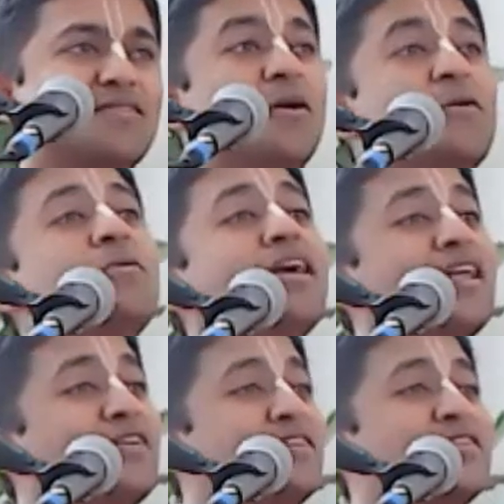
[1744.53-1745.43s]
When we
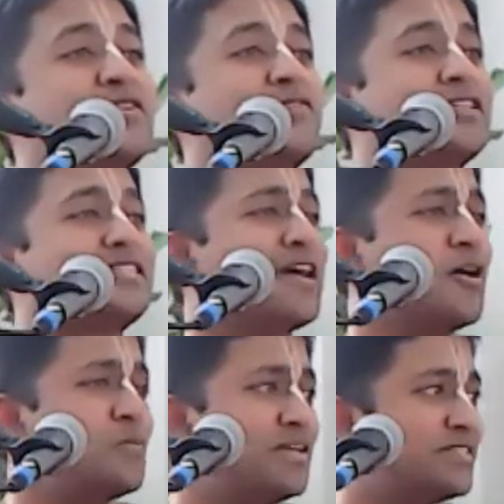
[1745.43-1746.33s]
can have darshan of
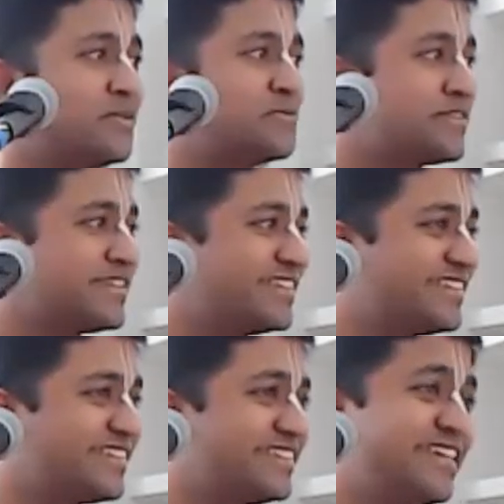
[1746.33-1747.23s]
Krishna, how many times?
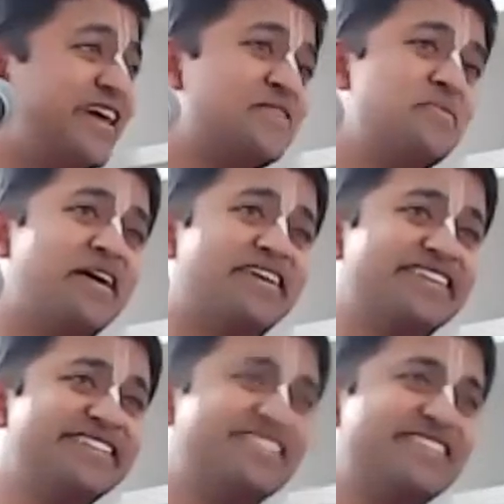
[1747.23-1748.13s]

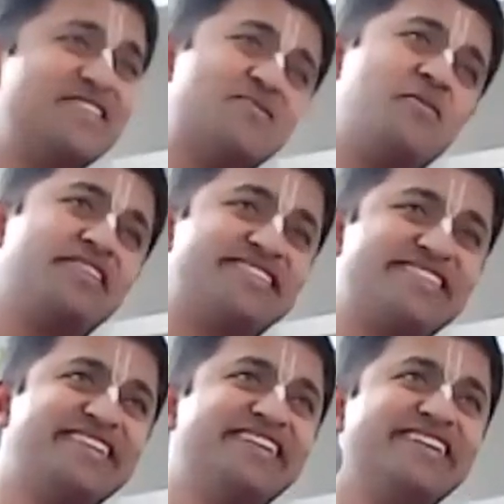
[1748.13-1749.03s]
Ekbar, just
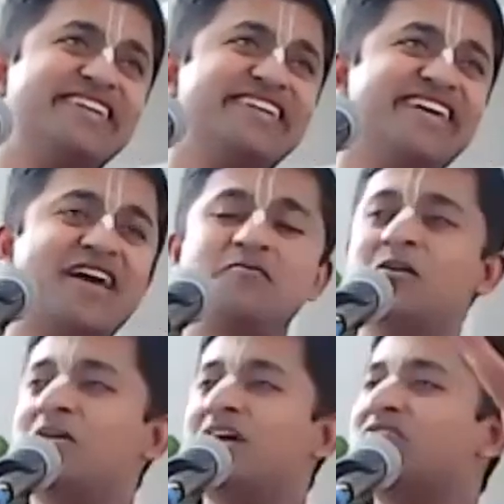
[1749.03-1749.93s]
once. And
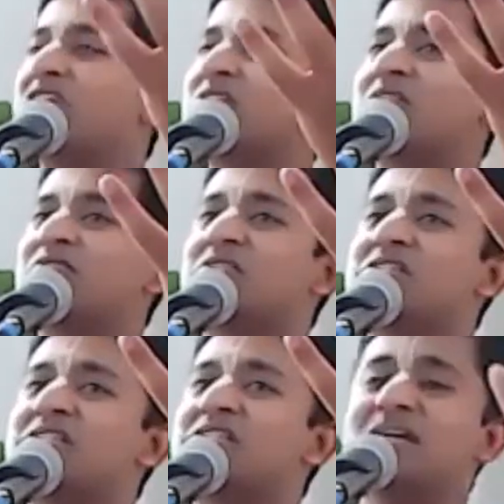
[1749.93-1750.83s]
when we have darshan of
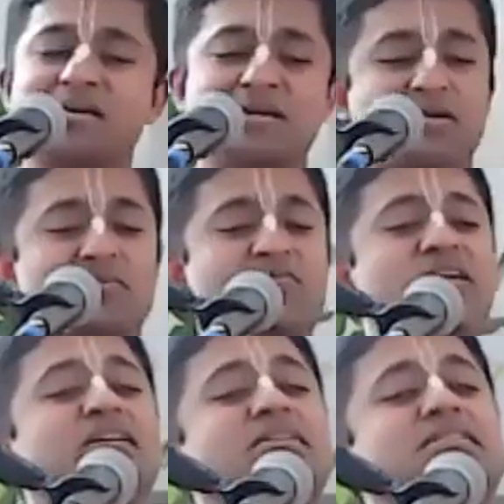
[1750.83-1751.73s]
Krishna,
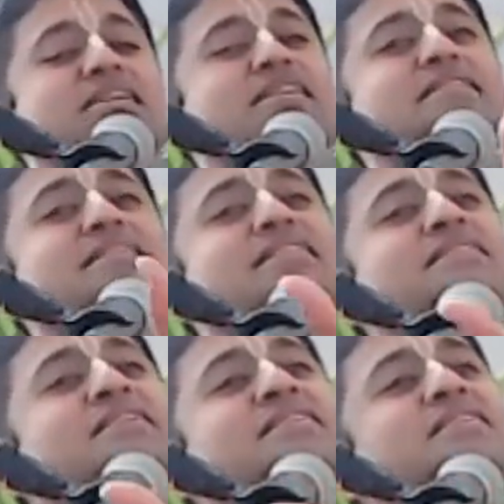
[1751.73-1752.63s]
vikasiya
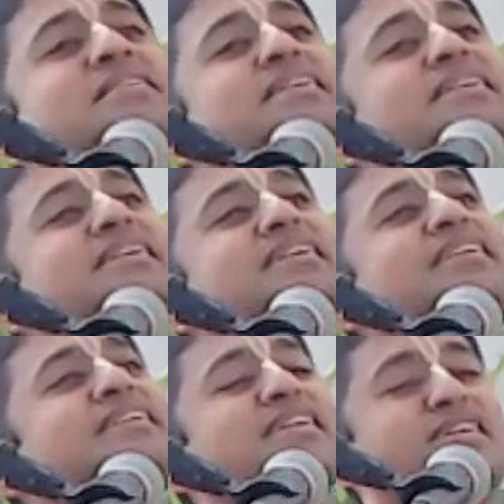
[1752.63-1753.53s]

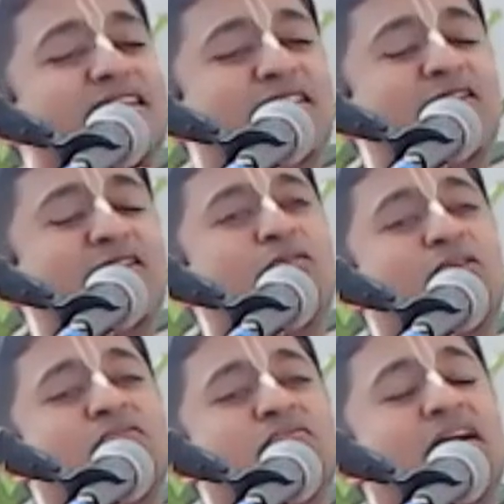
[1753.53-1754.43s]
ridnayane, the
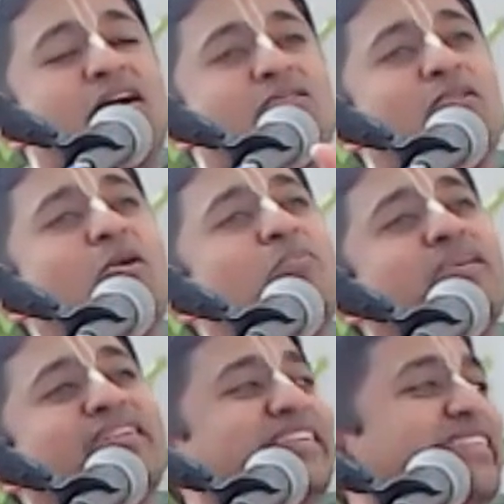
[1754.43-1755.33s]
lotus of the heart will
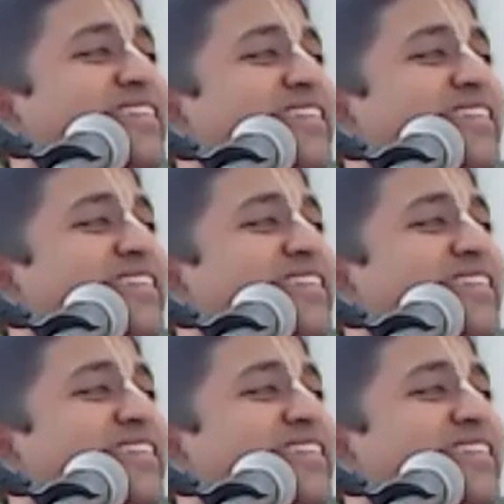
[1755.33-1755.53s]
open.